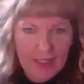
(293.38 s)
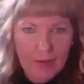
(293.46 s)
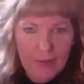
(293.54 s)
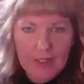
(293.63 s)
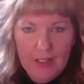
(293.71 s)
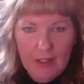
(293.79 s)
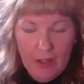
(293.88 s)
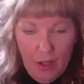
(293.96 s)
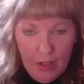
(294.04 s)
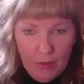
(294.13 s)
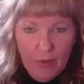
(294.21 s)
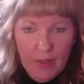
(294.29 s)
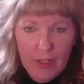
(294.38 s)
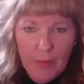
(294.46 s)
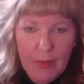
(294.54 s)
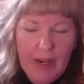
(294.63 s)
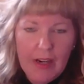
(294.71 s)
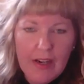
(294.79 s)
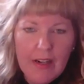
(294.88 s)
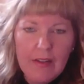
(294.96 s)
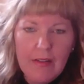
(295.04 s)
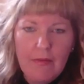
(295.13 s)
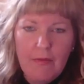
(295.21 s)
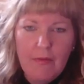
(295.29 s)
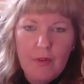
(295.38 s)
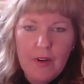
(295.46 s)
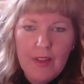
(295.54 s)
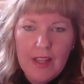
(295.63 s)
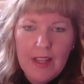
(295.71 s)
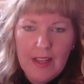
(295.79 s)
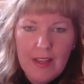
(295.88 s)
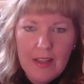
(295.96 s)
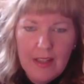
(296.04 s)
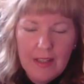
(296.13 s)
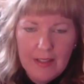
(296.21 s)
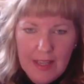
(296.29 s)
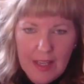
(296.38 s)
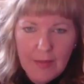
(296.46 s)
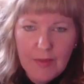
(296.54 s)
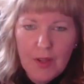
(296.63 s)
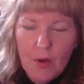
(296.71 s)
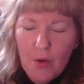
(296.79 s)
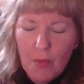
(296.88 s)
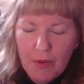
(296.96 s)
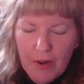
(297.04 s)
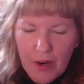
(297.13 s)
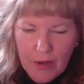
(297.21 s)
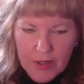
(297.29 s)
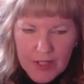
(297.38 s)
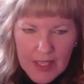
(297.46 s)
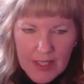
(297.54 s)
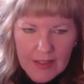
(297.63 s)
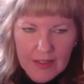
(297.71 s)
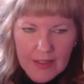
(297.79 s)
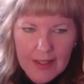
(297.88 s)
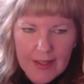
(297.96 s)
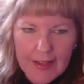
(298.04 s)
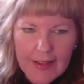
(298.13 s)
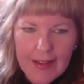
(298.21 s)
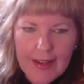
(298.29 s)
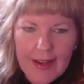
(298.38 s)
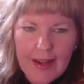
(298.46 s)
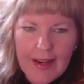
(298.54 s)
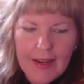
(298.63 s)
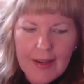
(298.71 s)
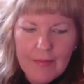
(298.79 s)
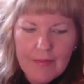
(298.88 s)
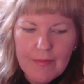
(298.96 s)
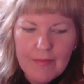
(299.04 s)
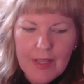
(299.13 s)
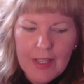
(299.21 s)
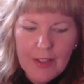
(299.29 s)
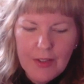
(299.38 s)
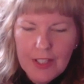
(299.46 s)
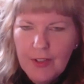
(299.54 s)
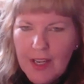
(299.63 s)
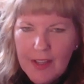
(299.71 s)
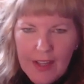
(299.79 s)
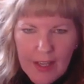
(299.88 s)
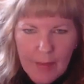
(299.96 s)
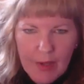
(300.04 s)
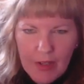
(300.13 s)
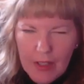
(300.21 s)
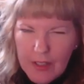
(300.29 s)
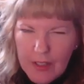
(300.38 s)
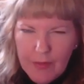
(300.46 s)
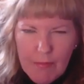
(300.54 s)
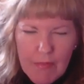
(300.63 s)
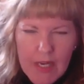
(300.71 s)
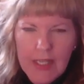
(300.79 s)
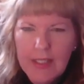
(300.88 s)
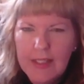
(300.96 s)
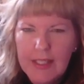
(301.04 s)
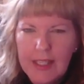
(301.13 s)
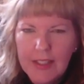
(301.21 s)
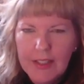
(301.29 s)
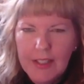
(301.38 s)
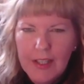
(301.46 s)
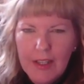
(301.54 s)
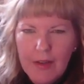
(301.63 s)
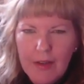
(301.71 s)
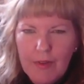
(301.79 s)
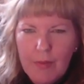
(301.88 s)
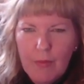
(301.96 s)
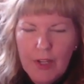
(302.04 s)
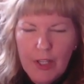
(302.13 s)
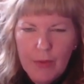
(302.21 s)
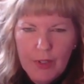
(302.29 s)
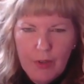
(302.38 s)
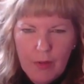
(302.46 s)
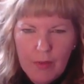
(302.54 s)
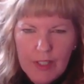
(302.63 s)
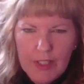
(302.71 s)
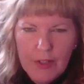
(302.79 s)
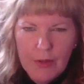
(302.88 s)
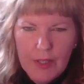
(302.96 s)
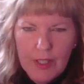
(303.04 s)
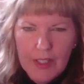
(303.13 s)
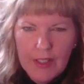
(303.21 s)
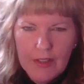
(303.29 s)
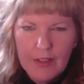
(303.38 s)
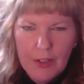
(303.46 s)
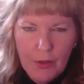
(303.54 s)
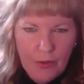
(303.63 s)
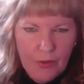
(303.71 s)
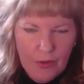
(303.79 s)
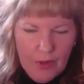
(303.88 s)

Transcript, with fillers: it was a lot of work preparing for the exams the whole process um, and you said you had to think about it in a different mindset from what you were normally doing to go through